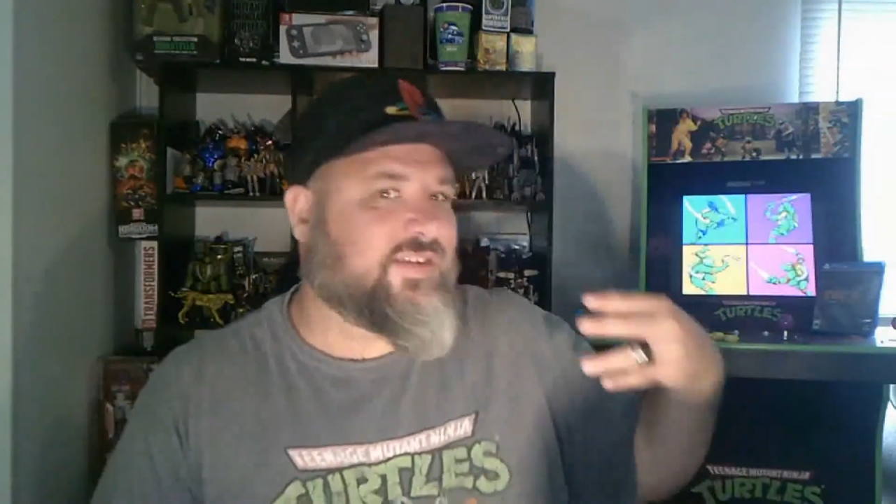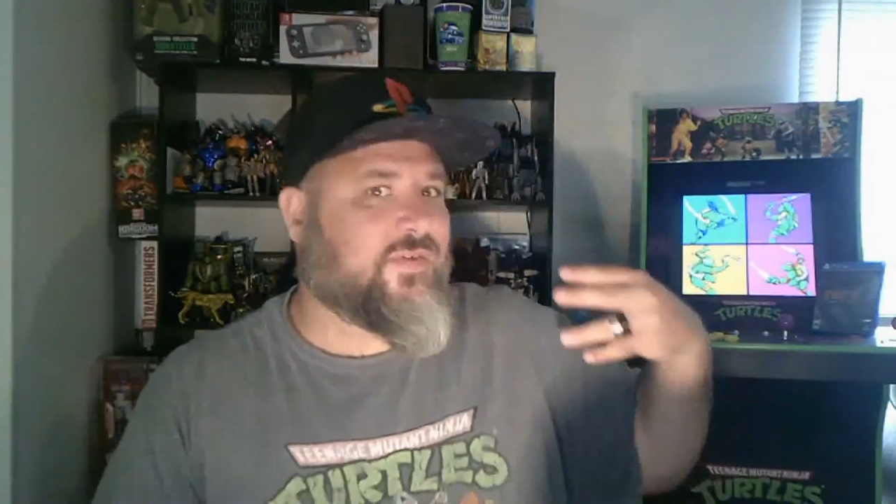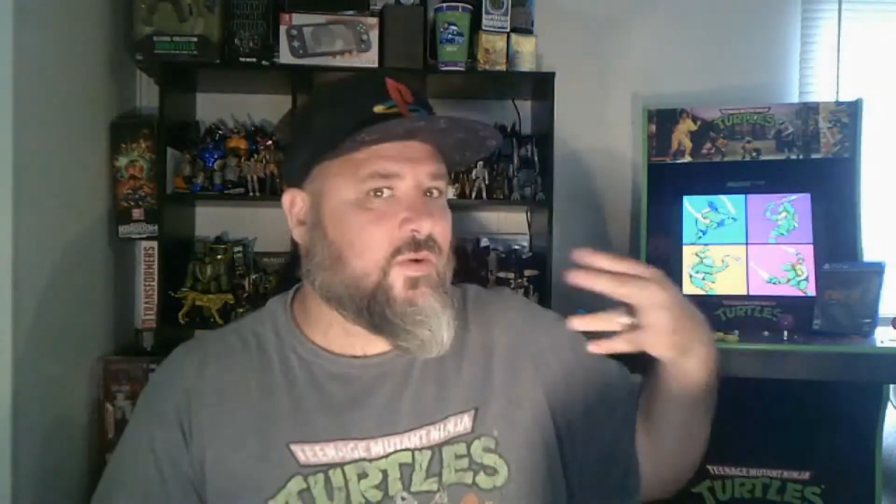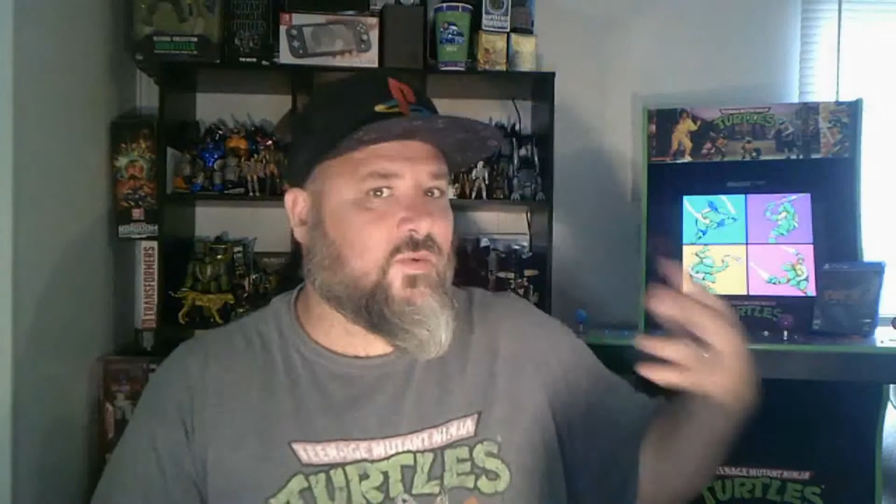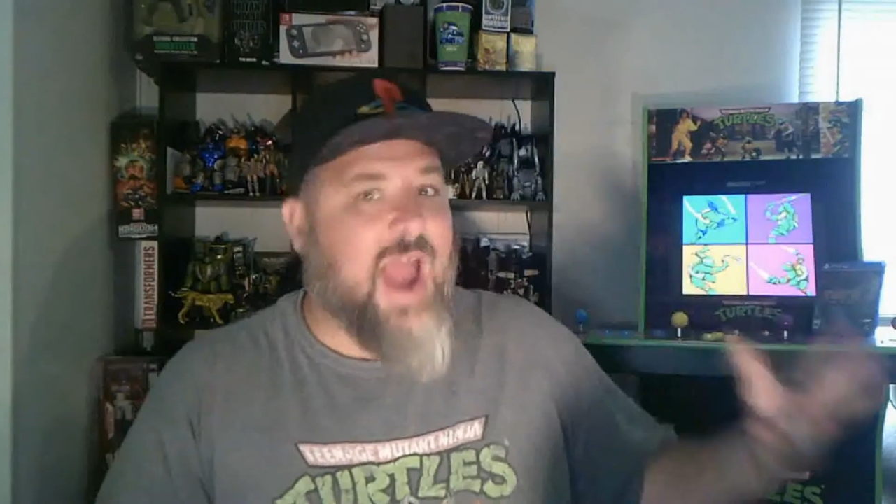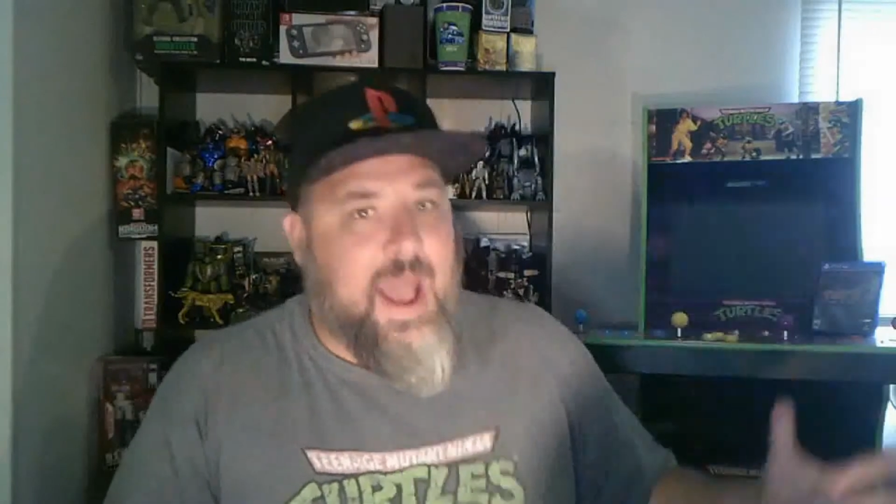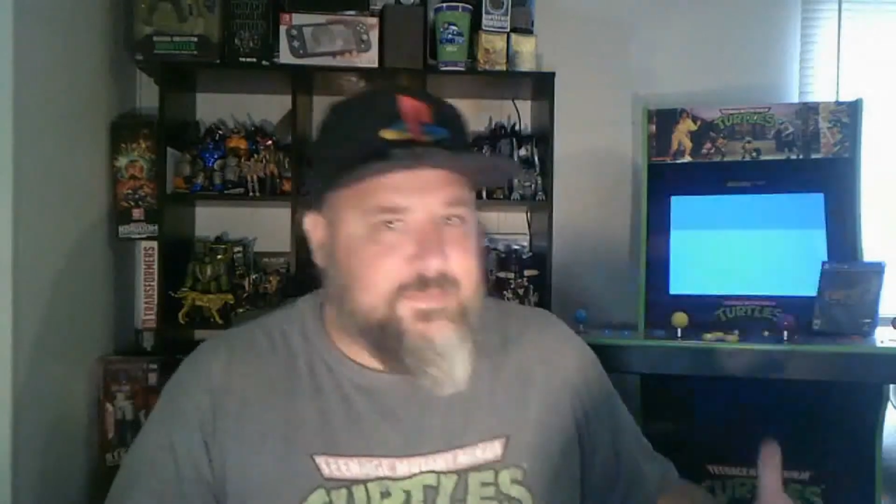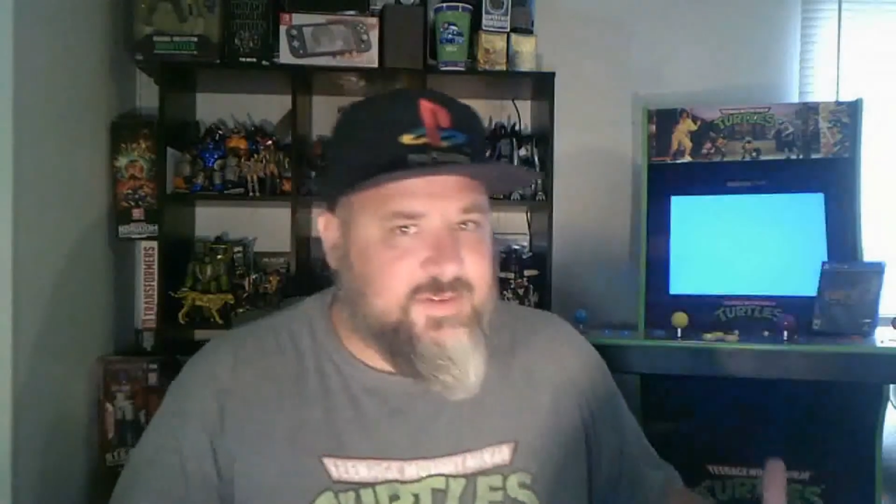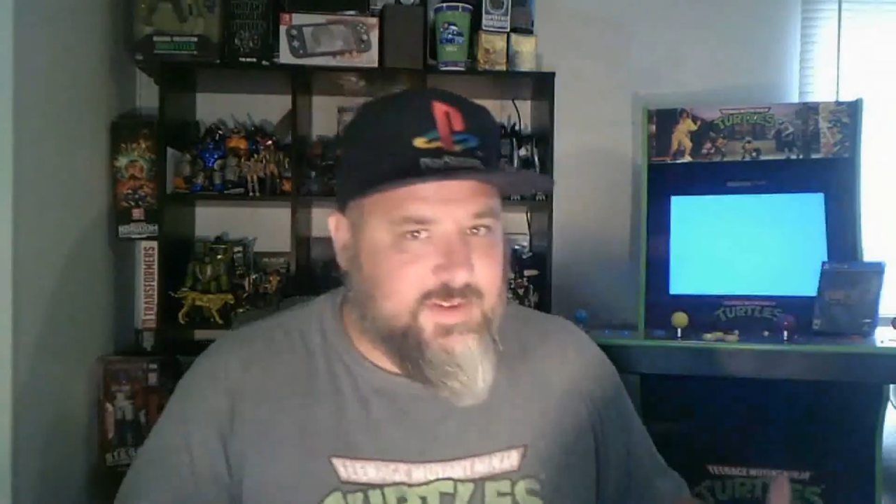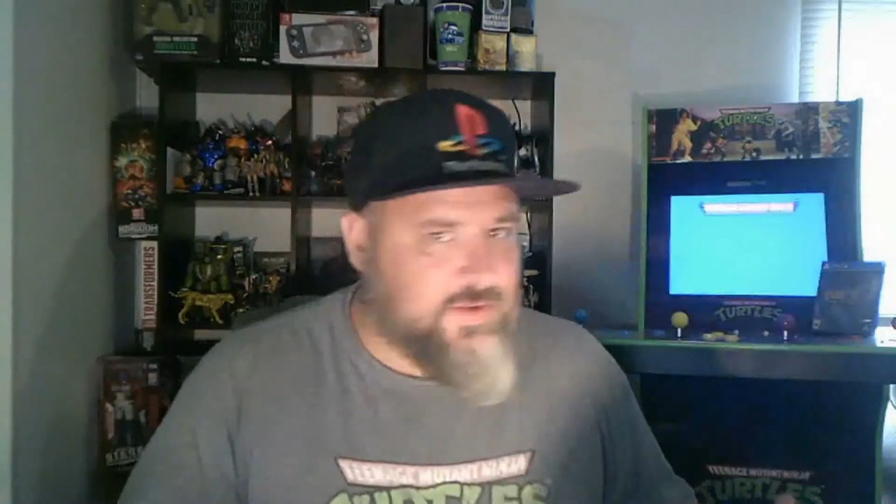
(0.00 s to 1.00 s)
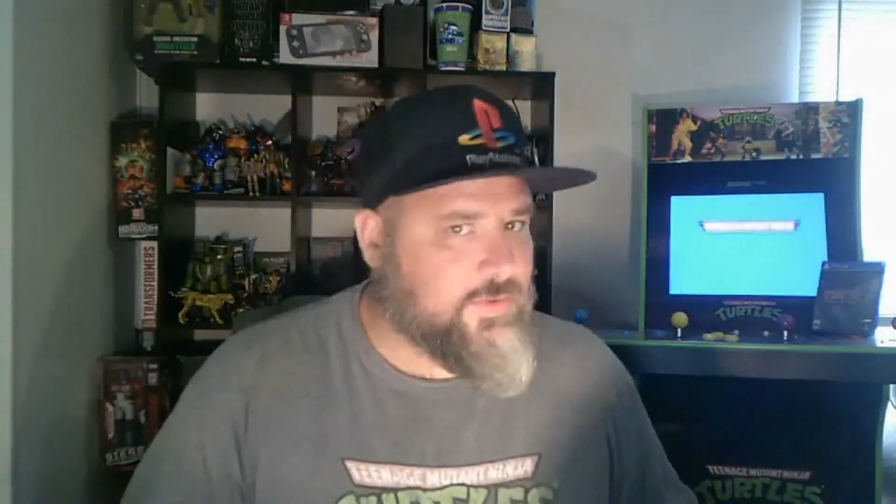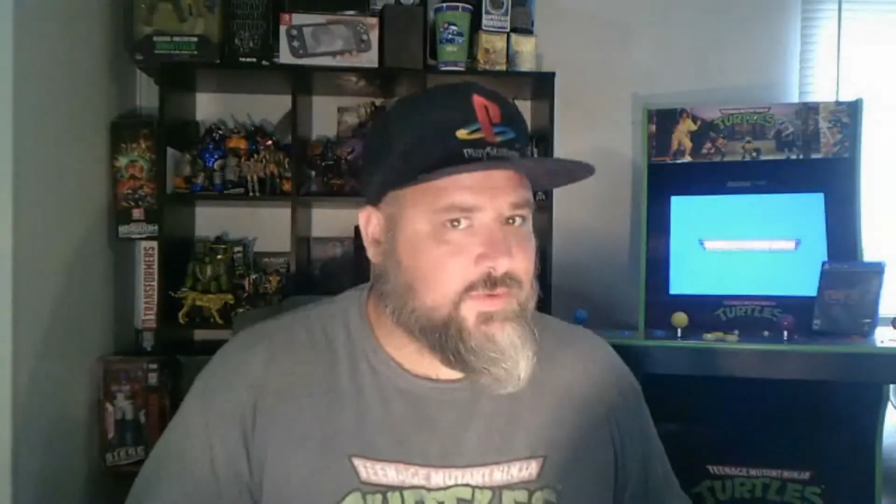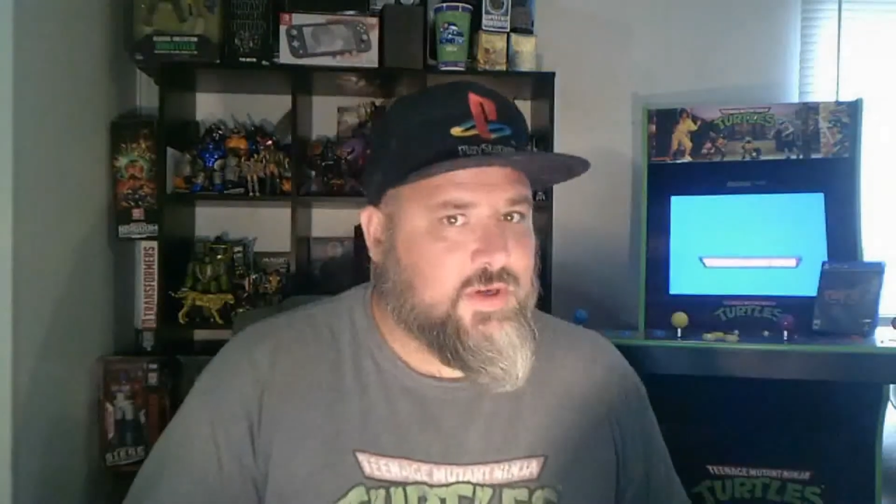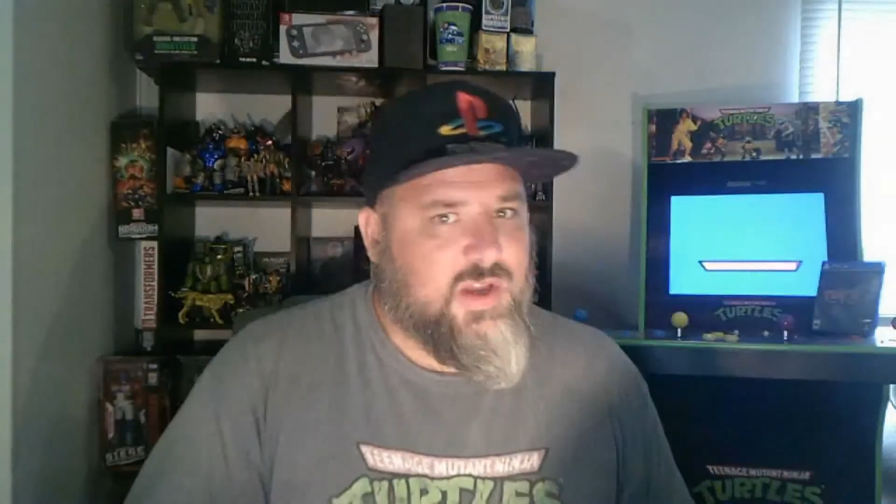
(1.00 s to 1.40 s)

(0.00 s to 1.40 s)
if it ramps you,